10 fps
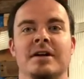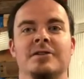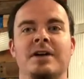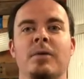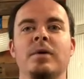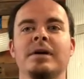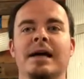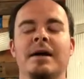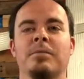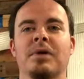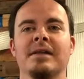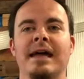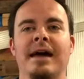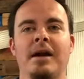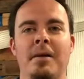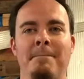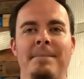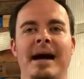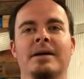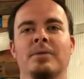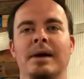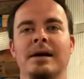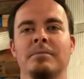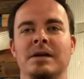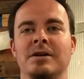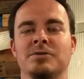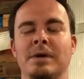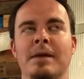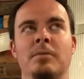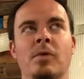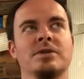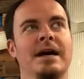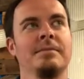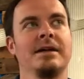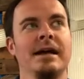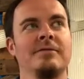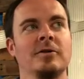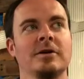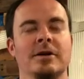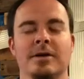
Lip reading: So I wanted to kind of bring that back around because we have more time than ever